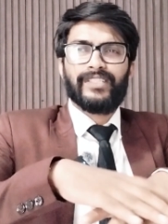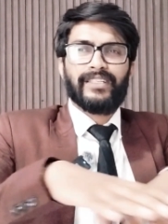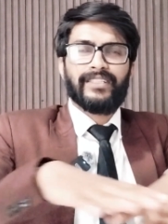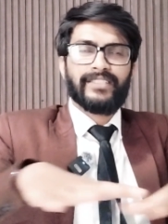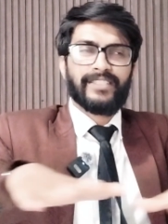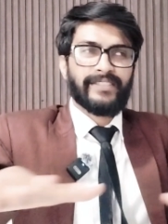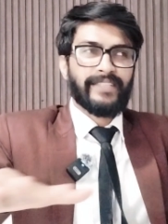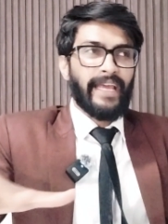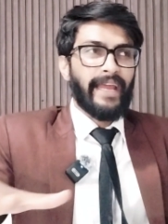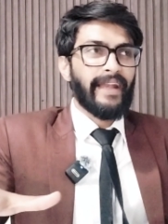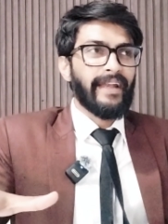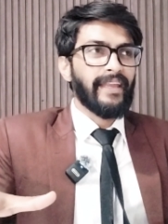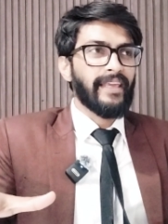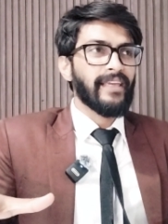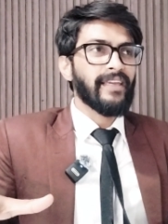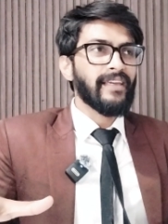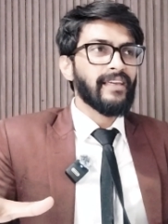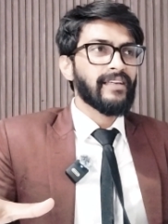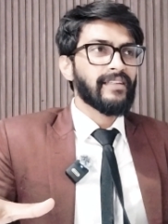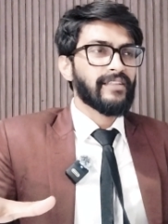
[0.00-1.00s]

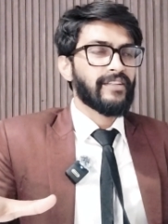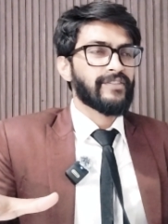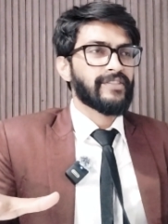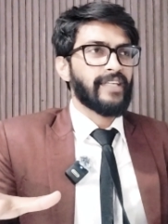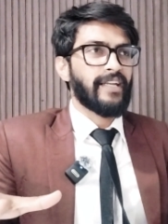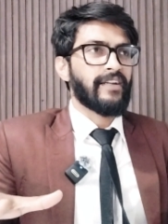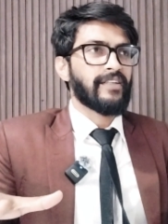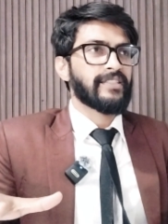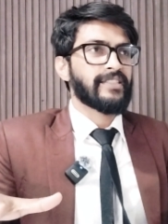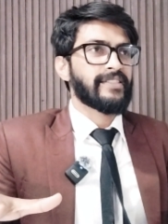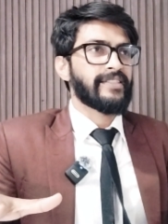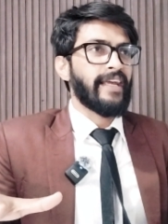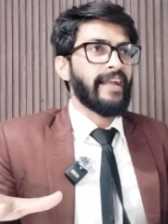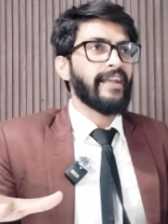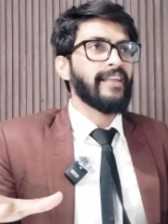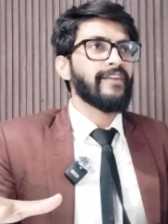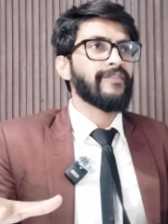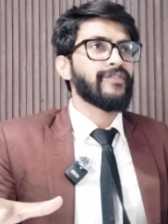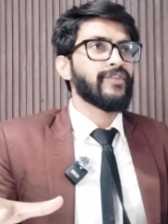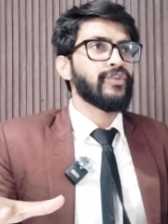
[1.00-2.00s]

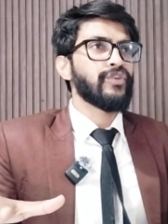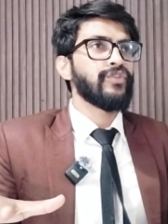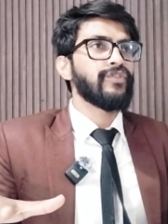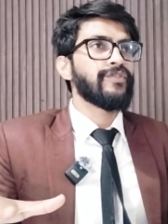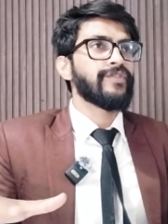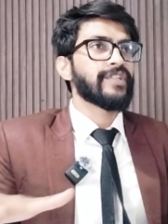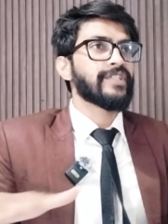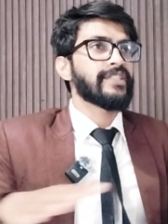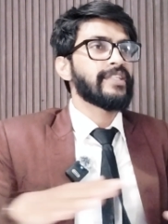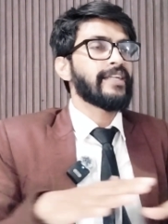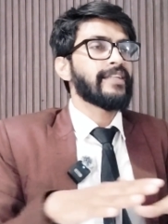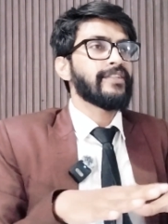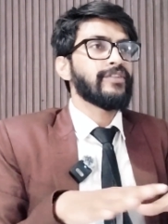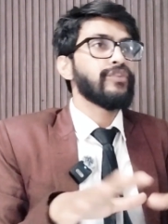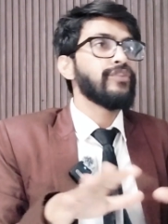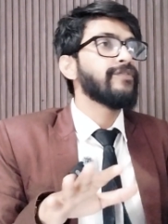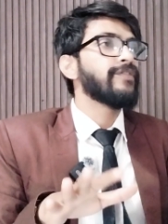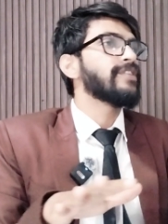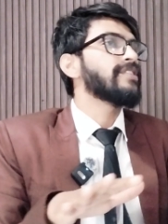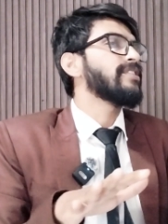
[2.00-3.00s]
understanding of the universe, that the
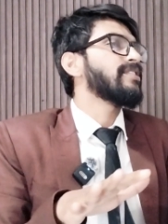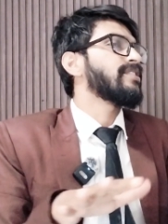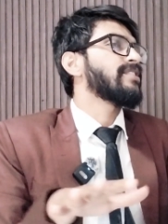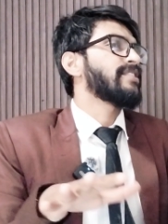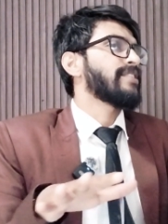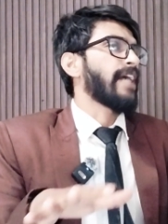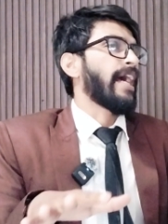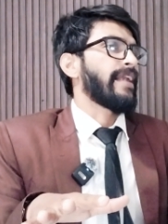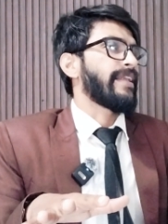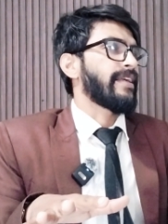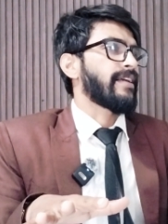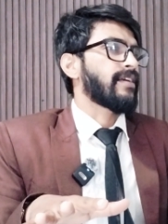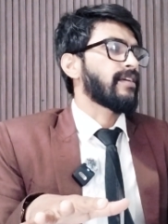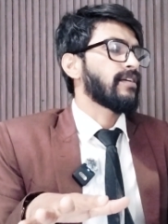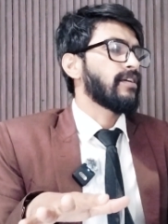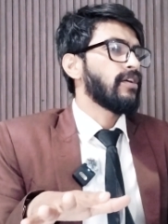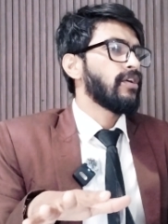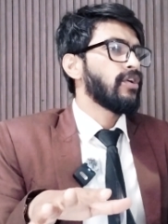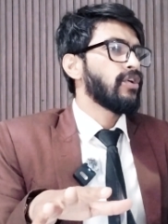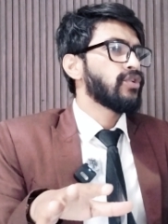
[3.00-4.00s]
universe is static.